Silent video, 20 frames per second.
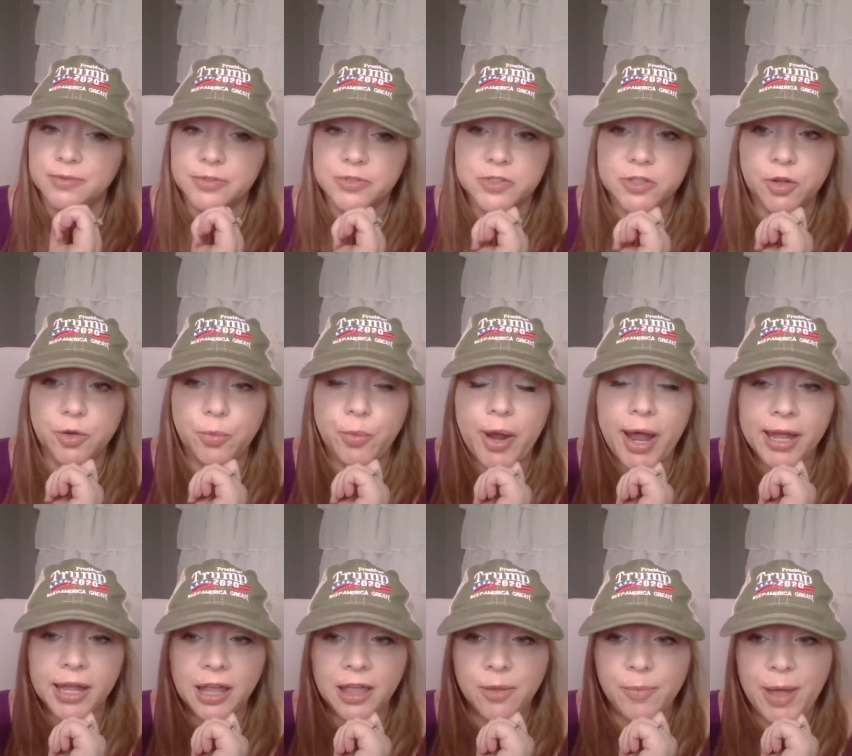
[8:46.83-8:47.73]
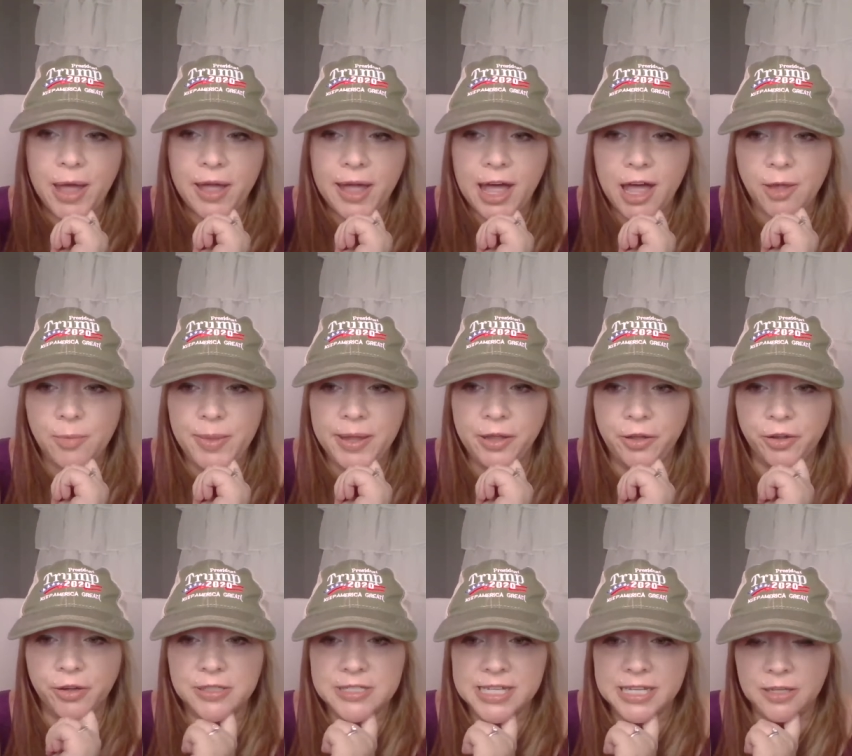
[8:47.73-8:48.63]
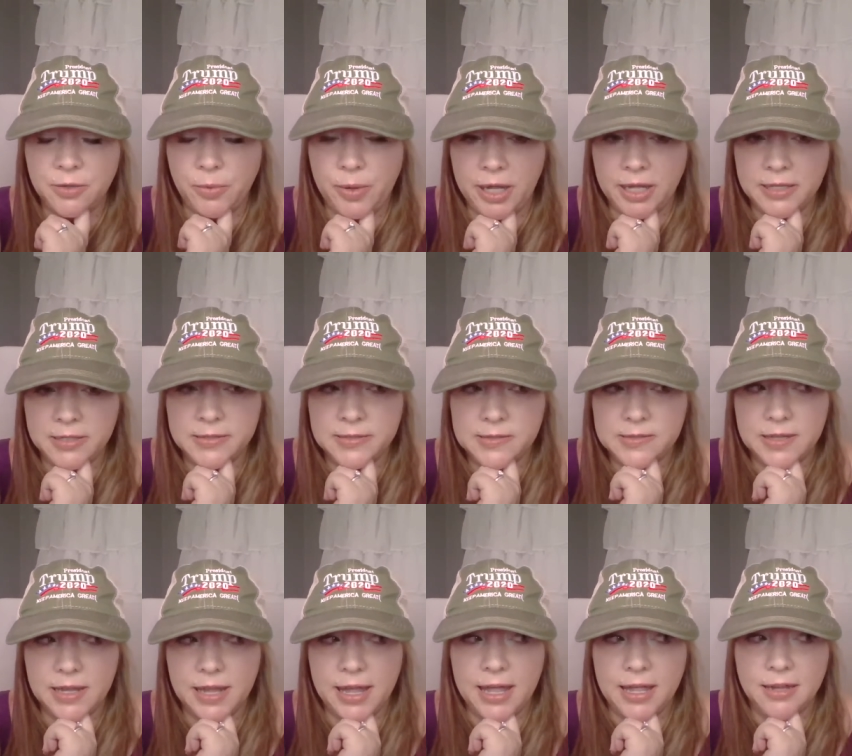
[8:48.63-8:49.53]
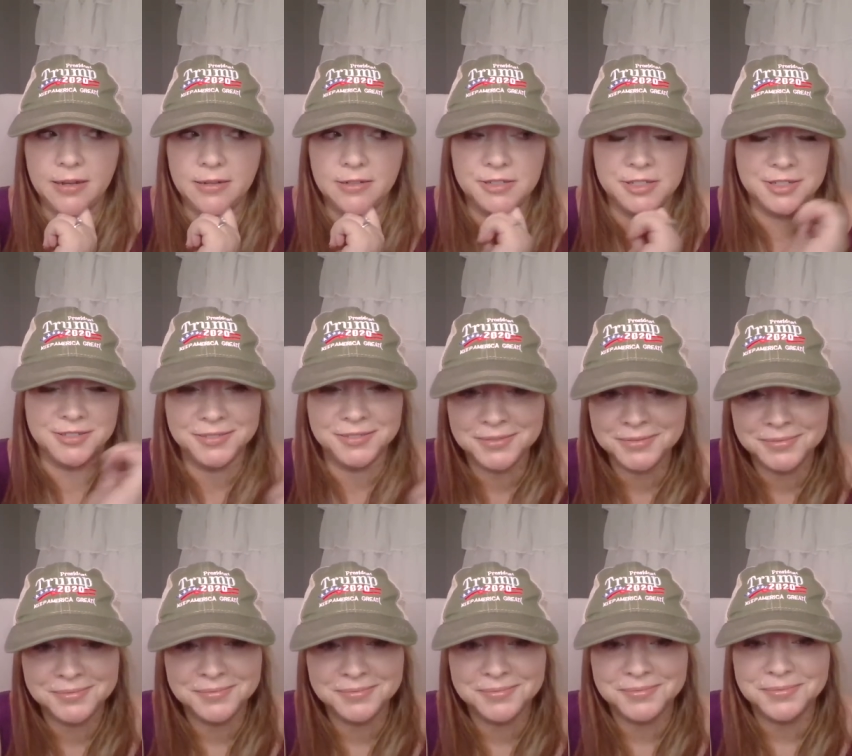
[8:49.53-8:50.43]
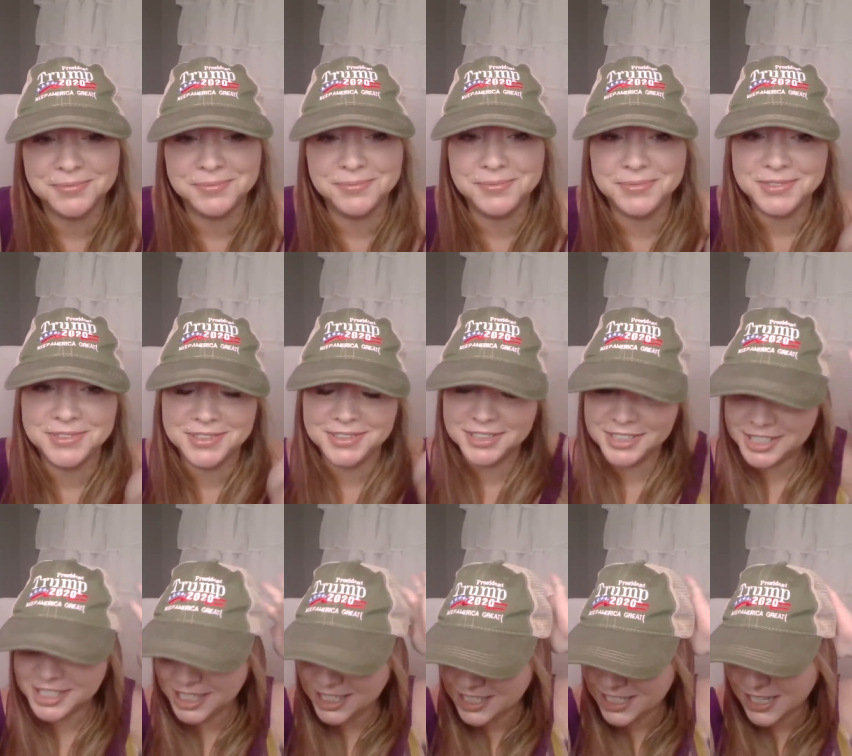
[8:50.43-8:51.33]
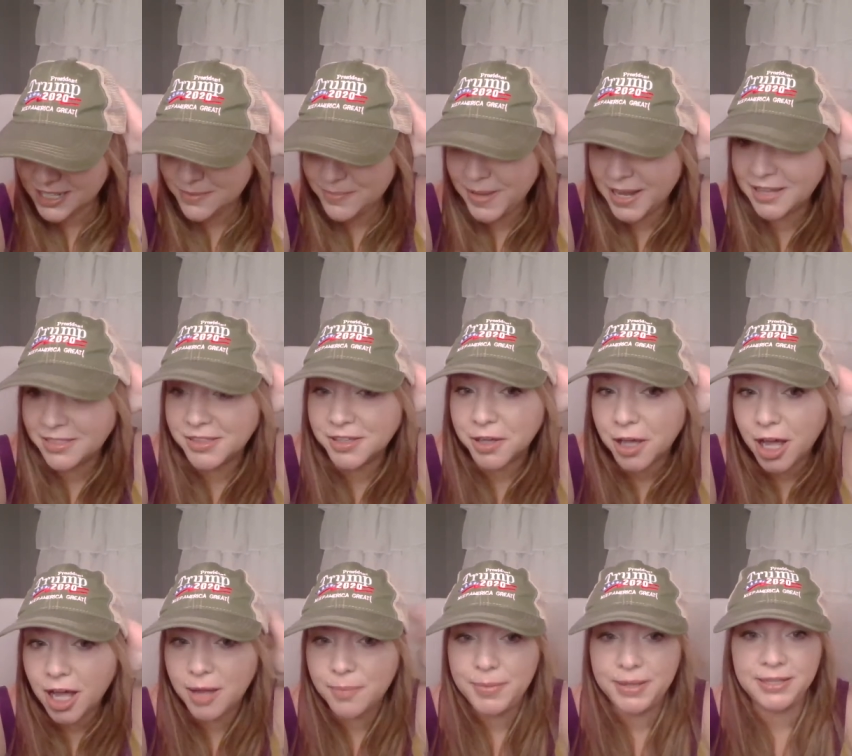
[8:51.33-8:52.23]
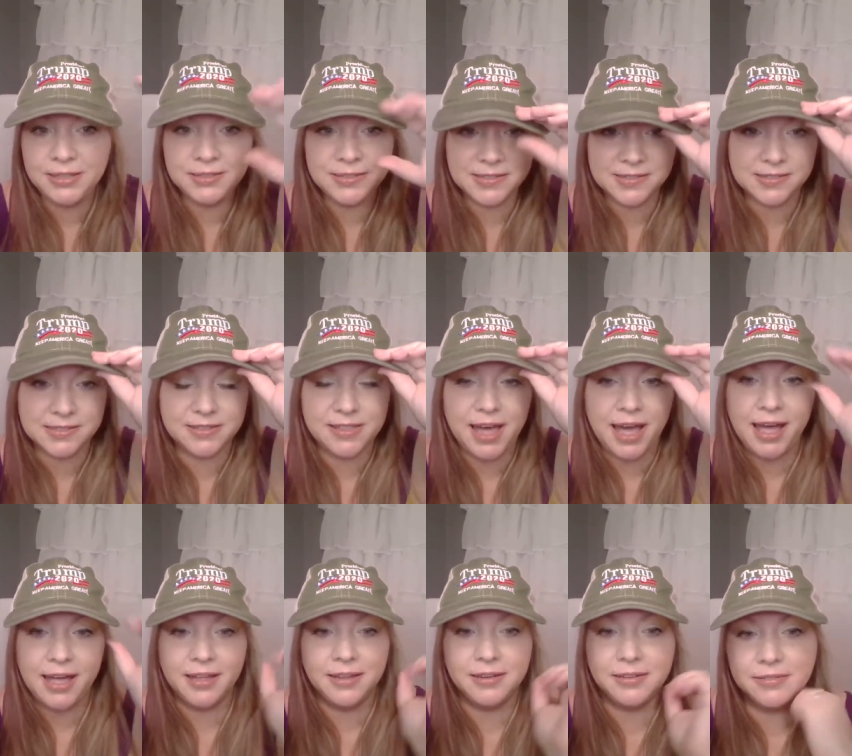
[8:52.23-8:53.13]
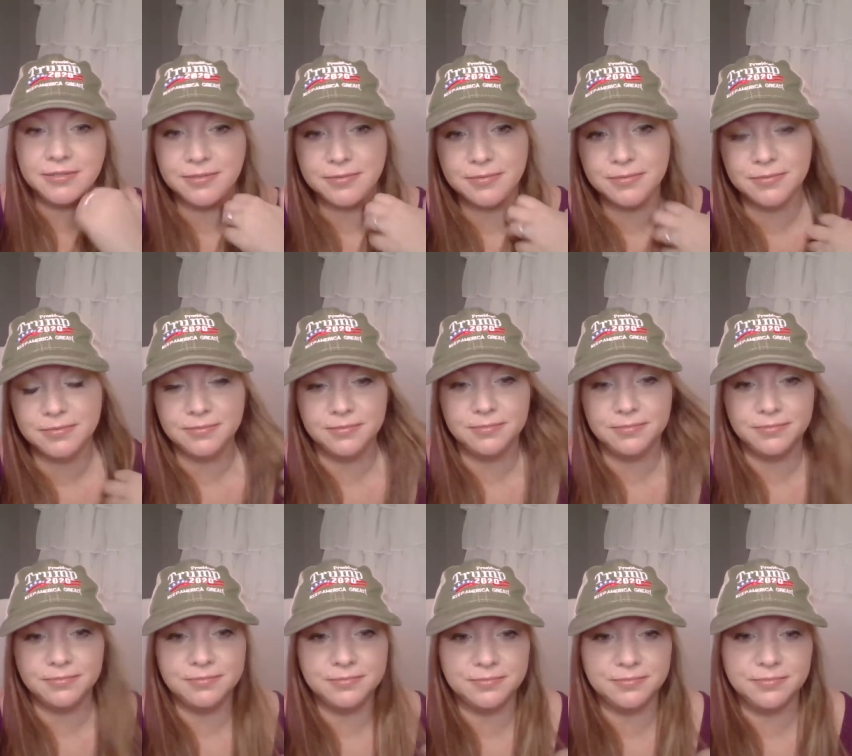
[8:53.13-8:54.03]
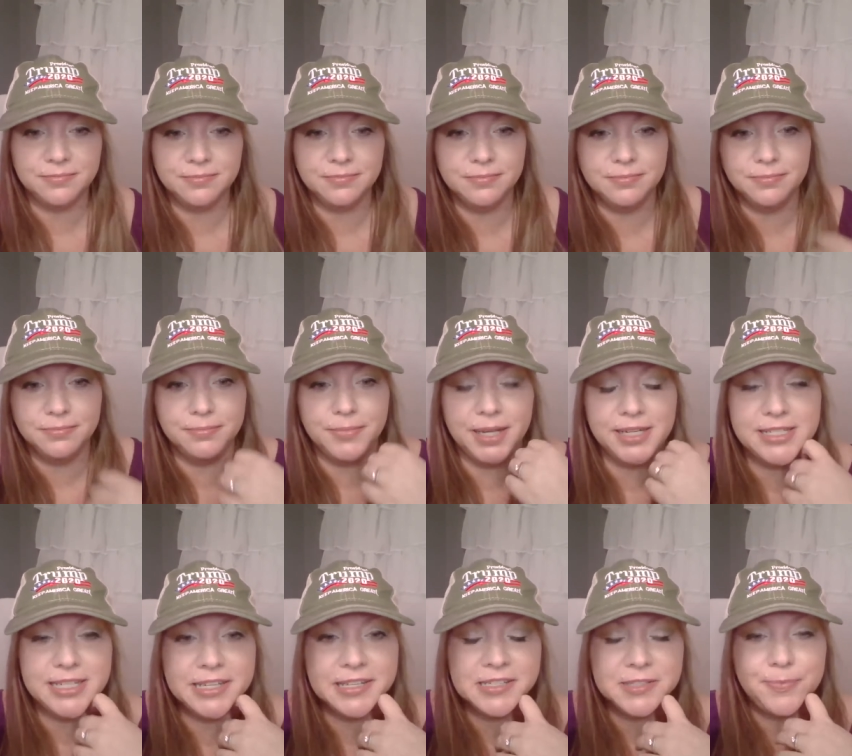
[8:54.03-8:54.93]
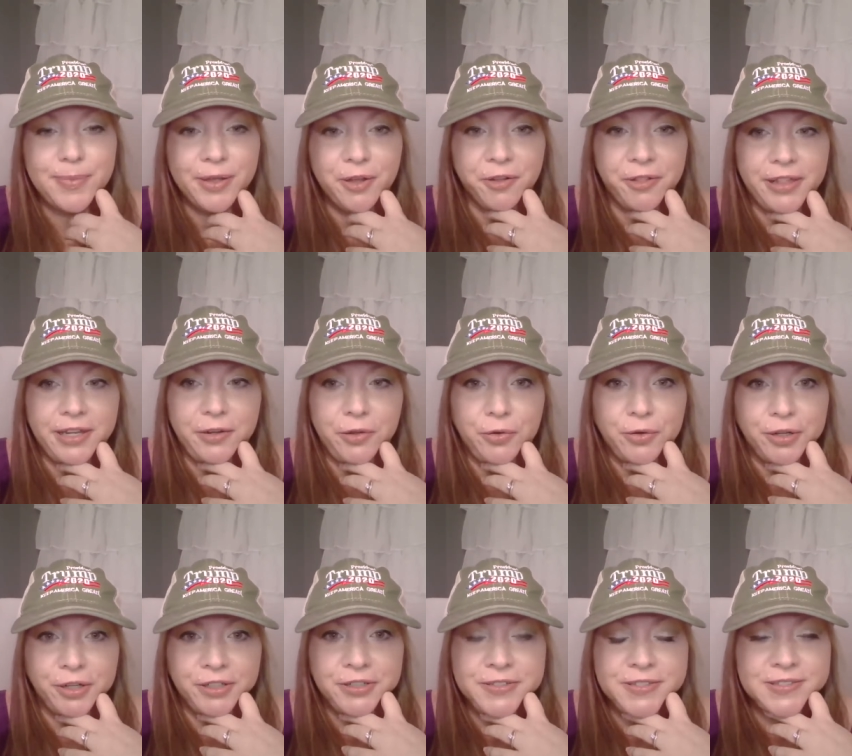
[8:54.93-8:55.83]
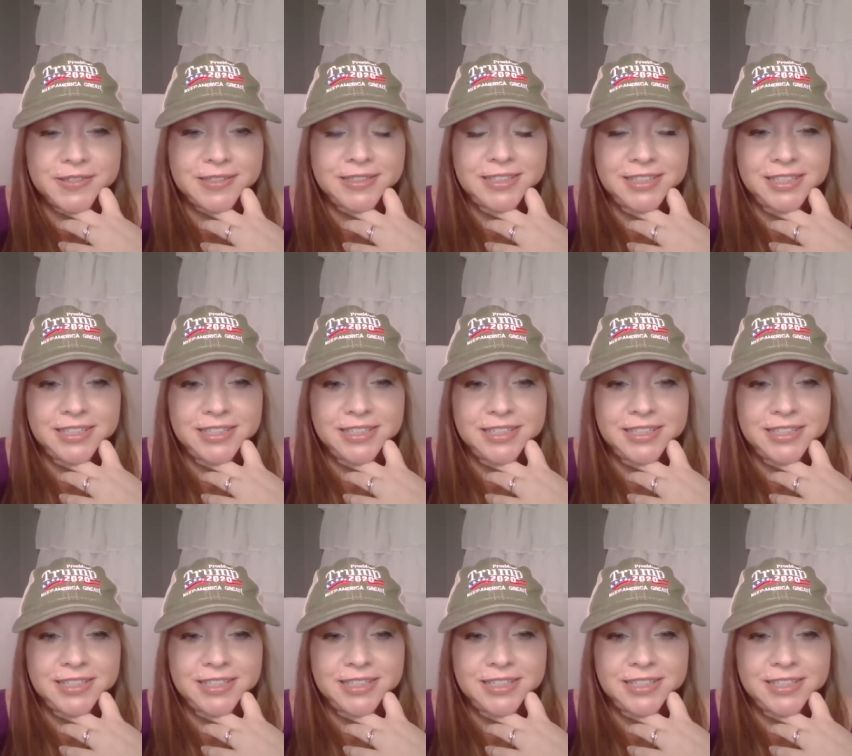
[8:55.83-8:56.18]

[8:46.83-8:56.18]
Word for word: so bragging about how big her dick was and she did make the comments that my dick is bigger than yours